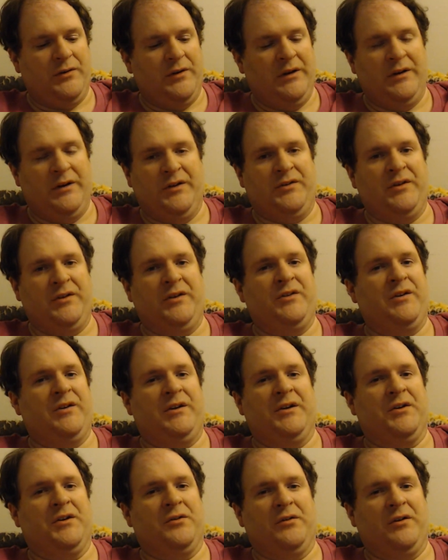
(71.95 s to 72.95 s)
Innocence and
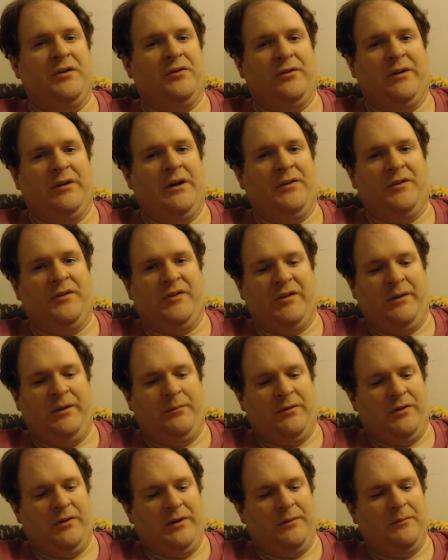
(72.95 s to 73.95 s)
ignorance are not the same
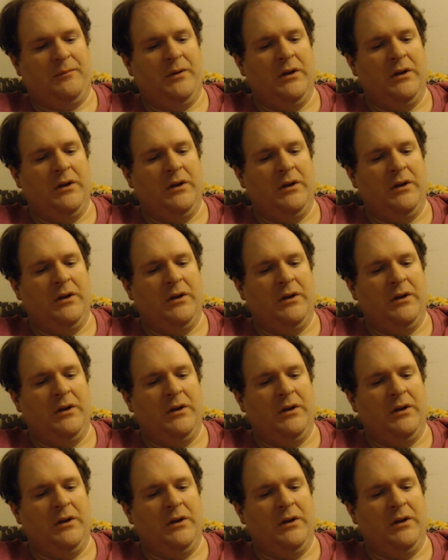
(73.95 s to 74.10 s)
thing.